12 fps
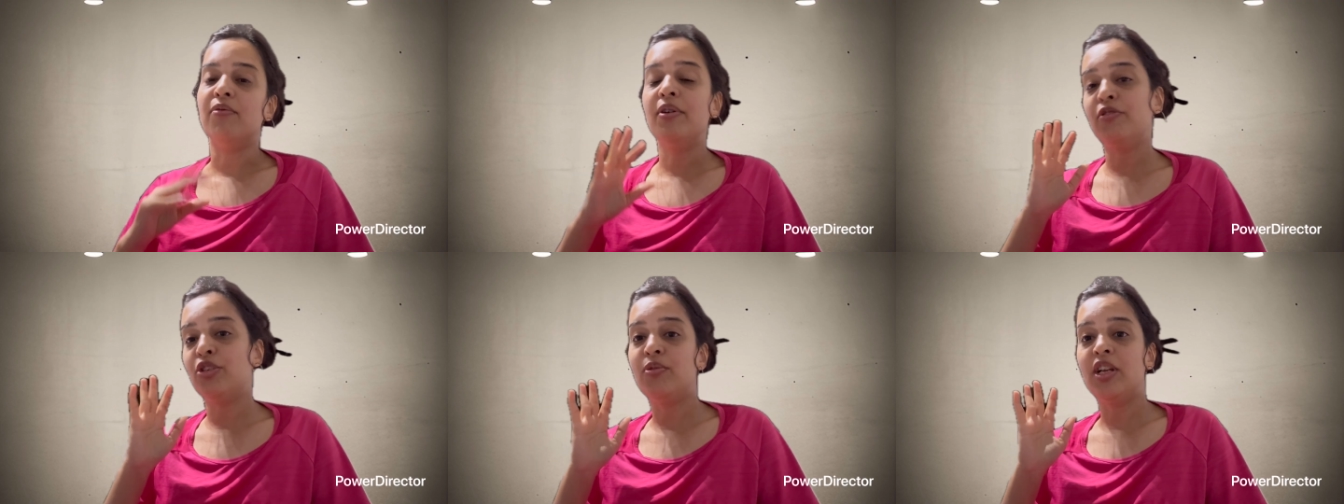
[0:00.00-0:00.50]

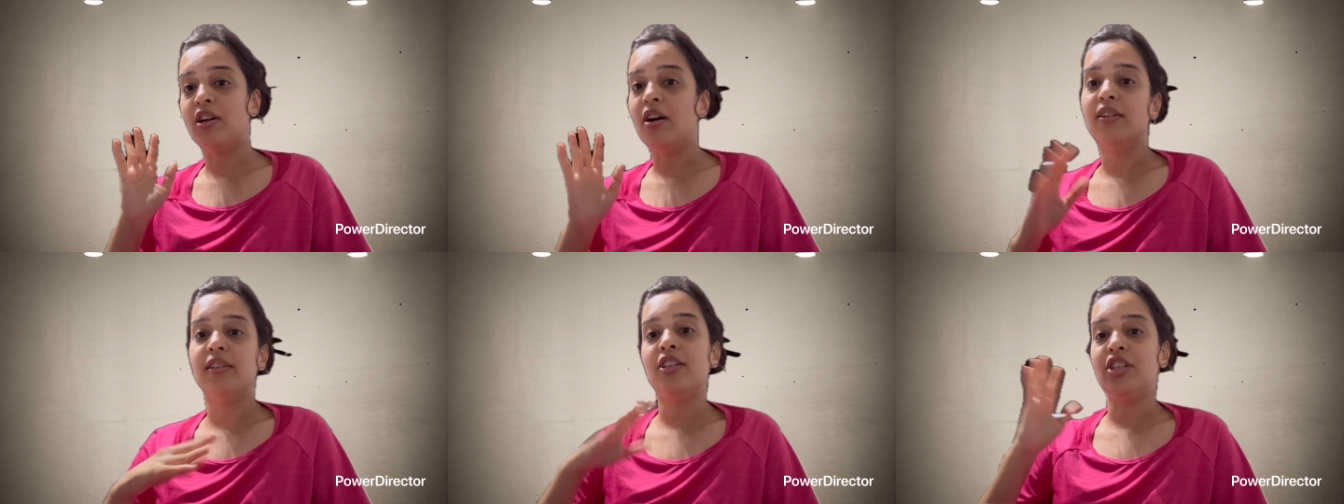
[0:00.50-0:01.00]
which we
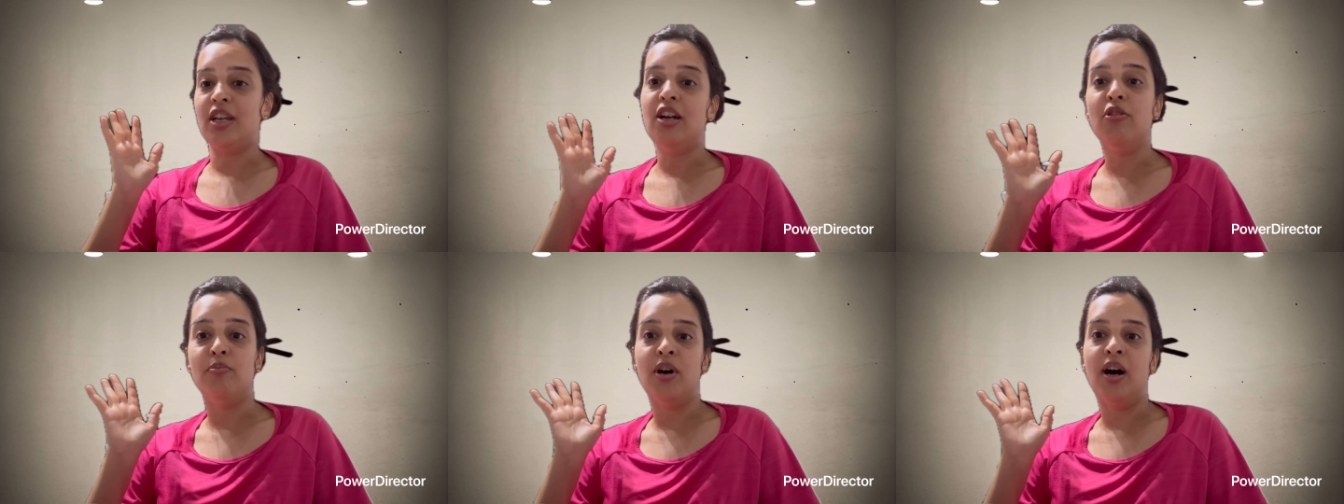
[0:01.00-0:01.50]
call the Shia
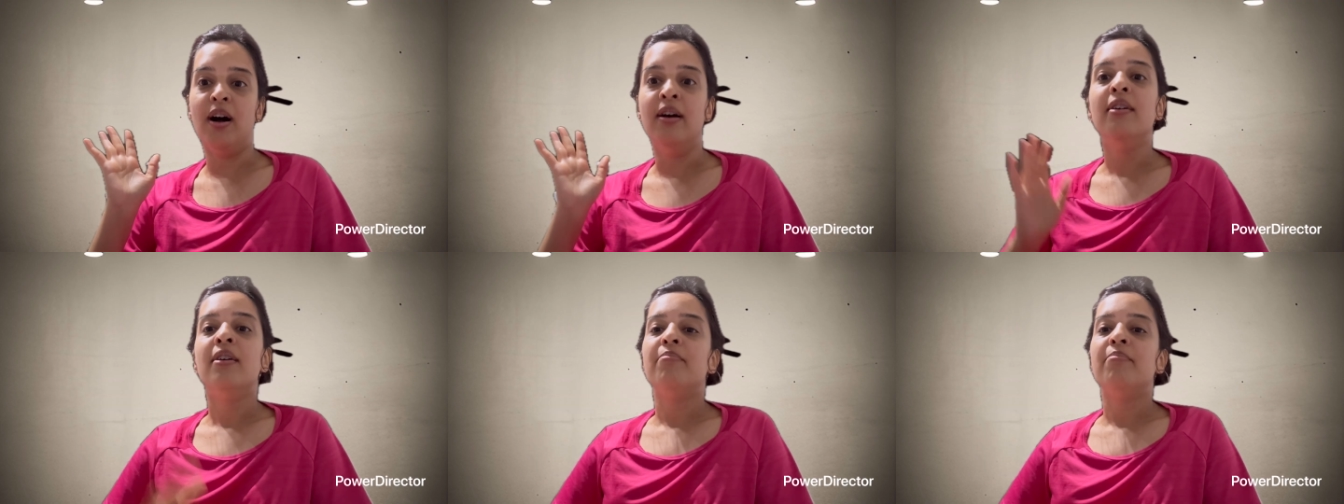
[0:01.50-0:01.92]
Ummah.